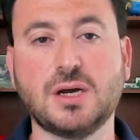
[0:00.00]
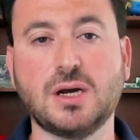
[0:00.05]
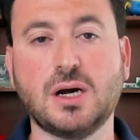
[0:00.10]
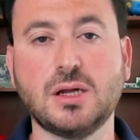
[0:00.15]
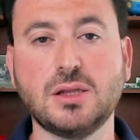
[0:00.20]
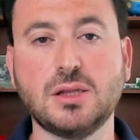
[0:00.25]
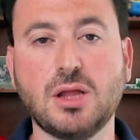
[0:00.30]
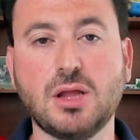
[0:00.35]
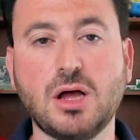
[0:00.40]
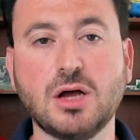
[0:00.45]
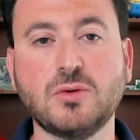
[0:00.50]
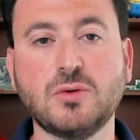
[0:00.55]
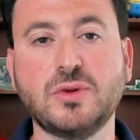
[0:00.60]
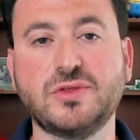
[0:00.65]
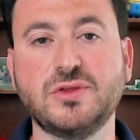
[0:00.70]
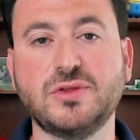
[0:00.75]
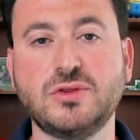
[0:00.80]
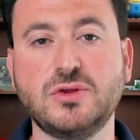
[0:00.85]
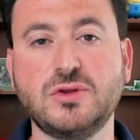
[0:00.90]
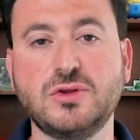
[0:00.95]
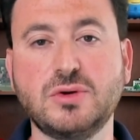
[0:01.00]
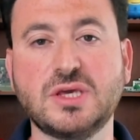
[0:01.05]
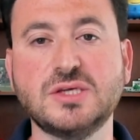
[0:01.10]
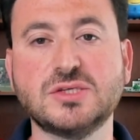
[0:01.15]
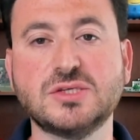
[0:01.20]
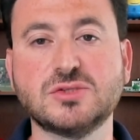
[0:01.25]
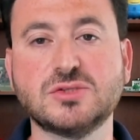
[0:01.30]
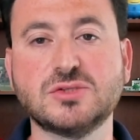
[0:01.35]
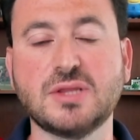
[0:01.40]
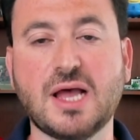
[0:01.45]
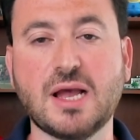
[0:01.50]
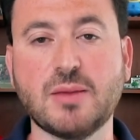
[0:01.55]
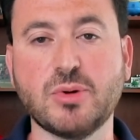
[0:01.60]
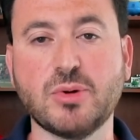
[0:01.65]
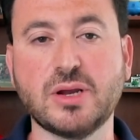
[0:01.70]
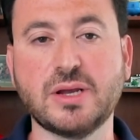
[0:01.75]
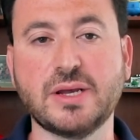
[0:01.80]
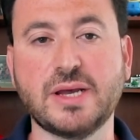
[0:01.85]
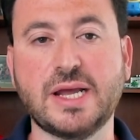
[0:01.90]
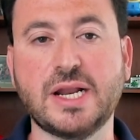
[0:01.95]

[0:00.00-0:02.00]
Along with the new key store library,